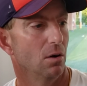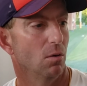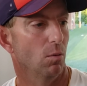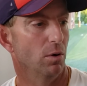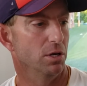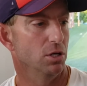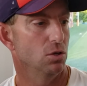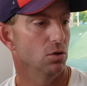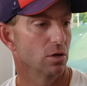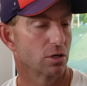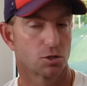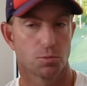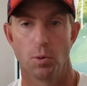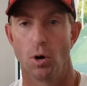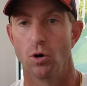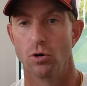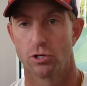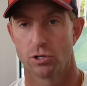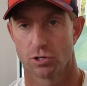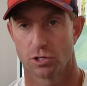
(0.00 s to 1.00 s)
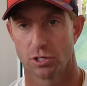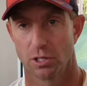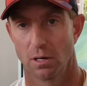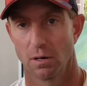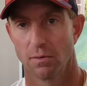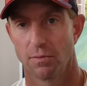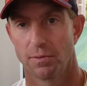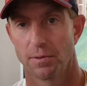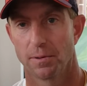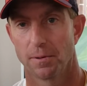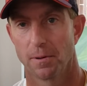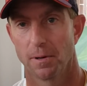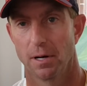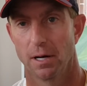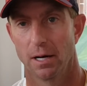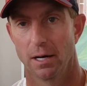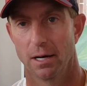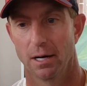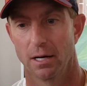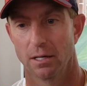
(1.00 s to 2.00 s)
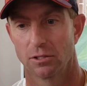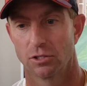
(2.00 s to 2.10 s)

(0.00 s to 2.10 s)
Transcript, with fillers: when you expose yourself uh,